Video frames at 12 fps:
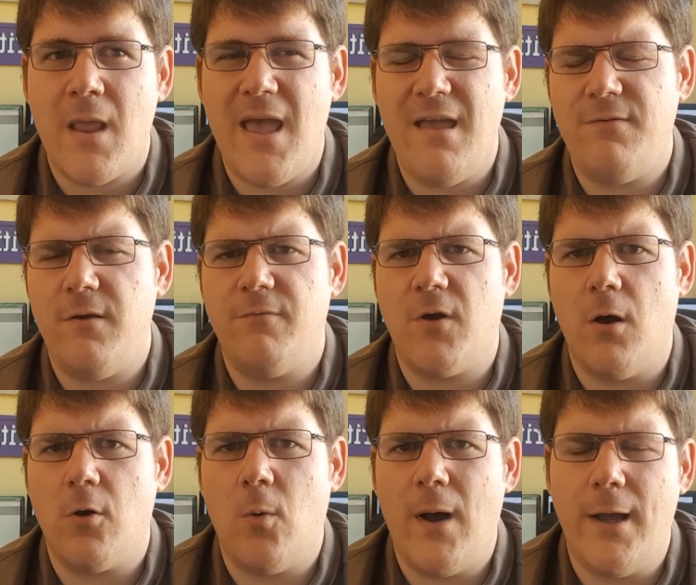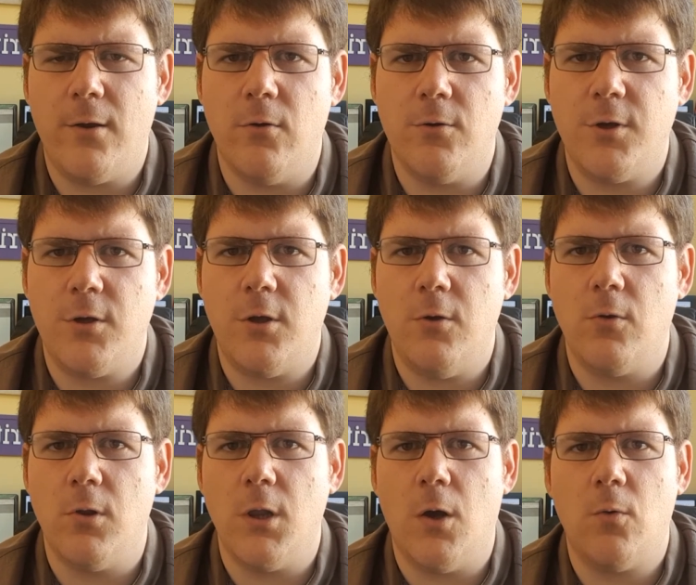If you've got quite a good
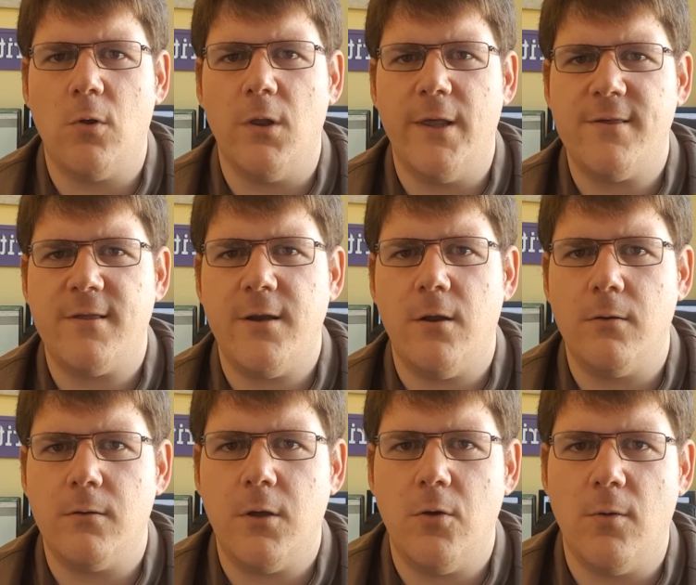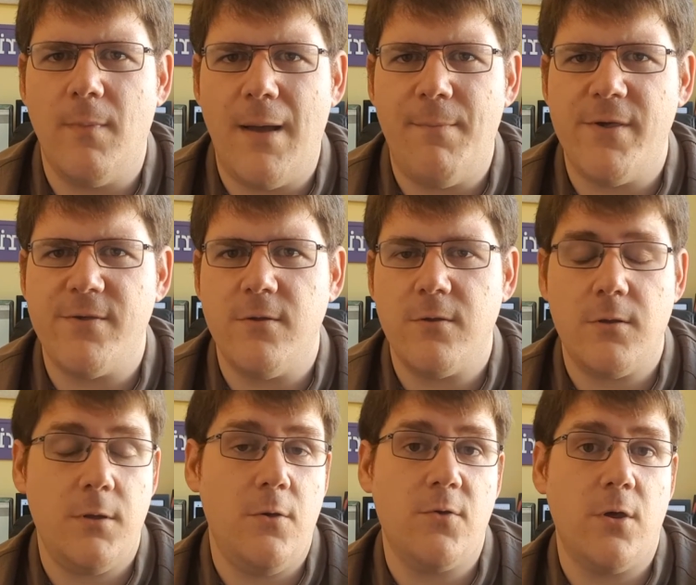Google local listing on Google My Business,
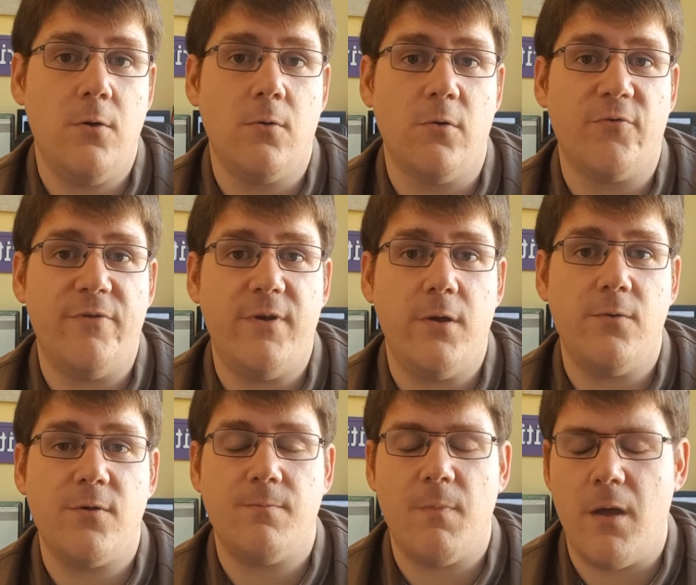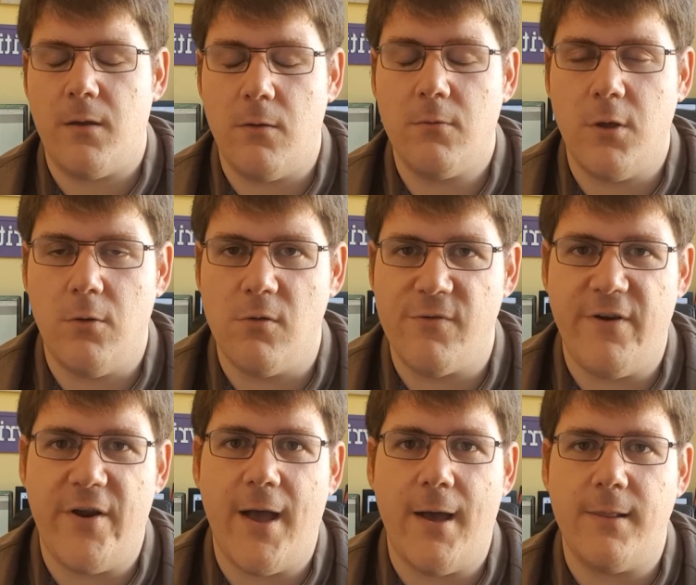use Google's reviews. Google's
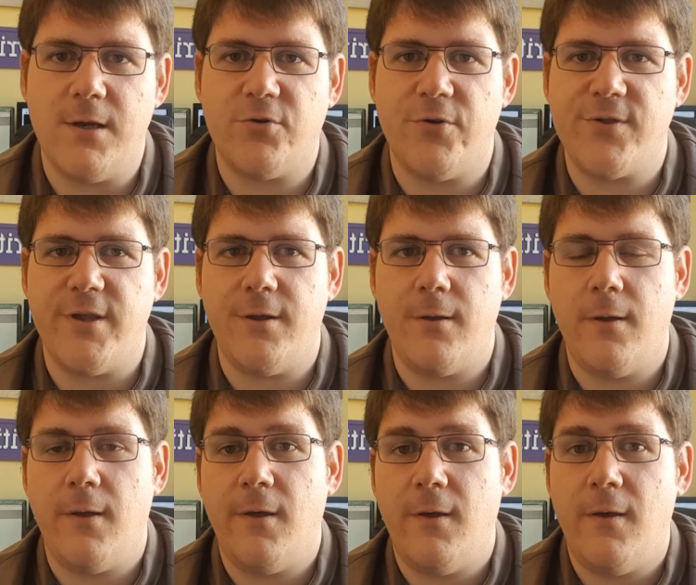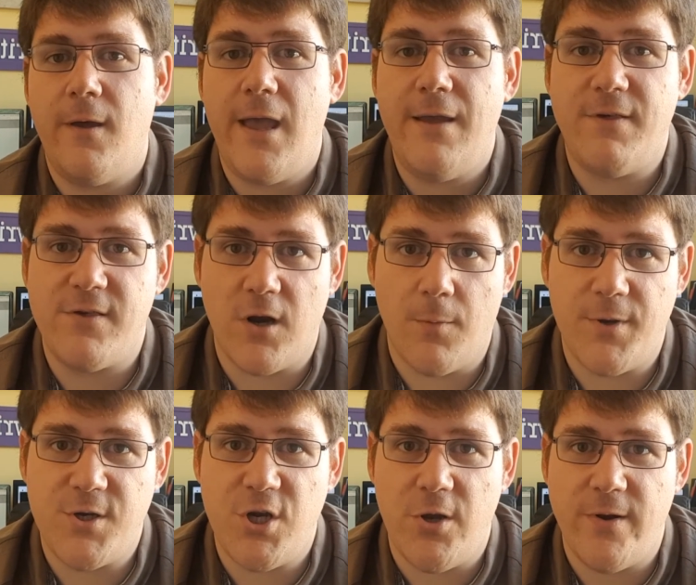very highly trusted. If there's an
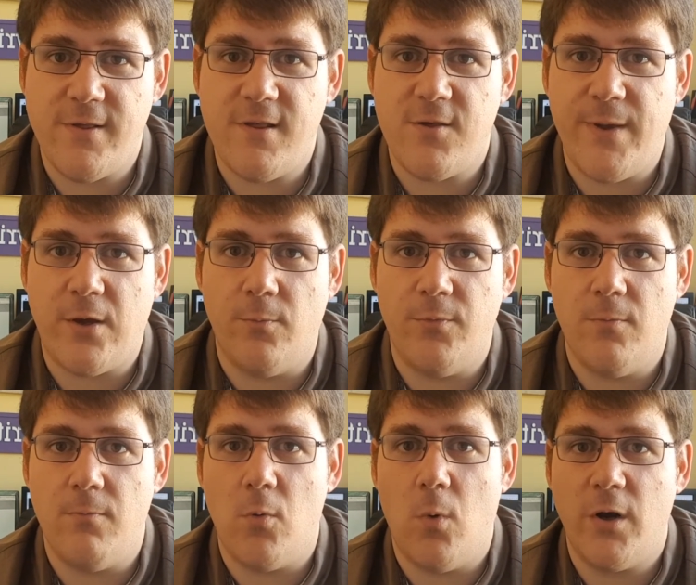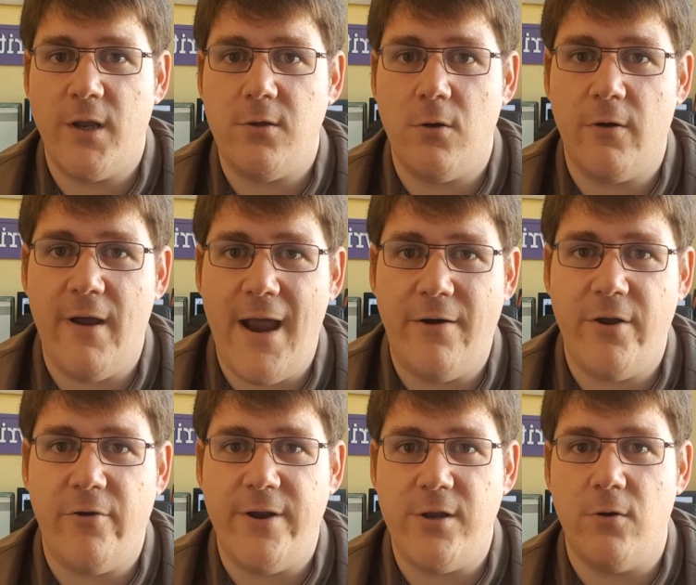opportunity to become #1 in your area
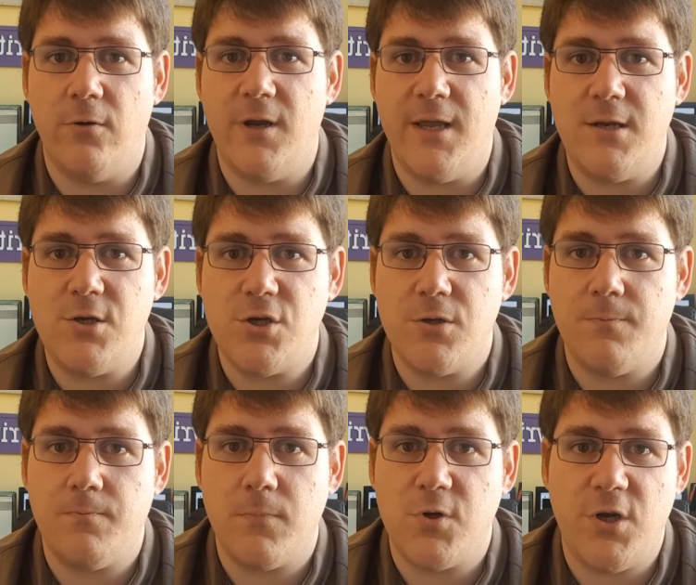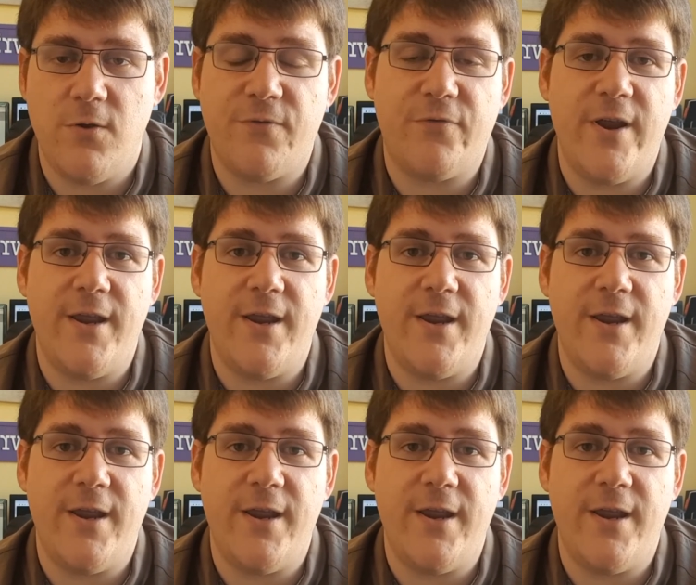or in your niche, choose Free